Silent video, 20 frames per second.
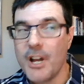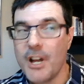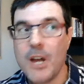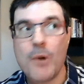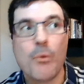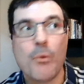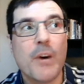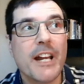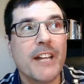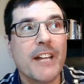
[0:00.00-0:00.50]

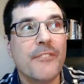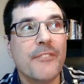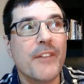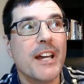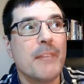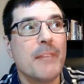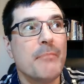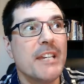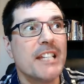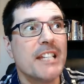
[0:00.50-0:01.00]
what if I
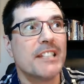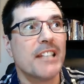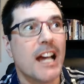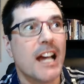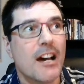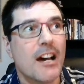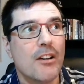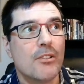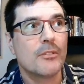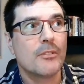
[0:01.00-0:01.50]
miss
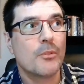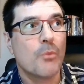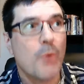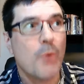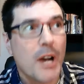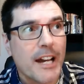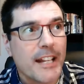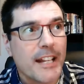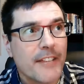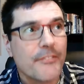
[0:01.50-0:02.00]
out? What
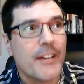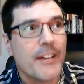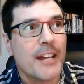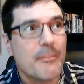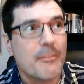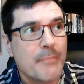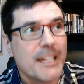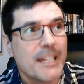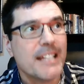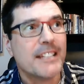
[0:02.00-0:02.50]
if I
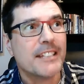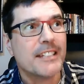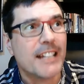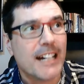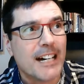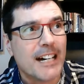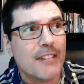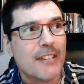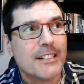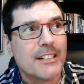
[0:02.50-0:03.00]
miss
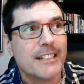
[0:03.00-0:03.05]
out on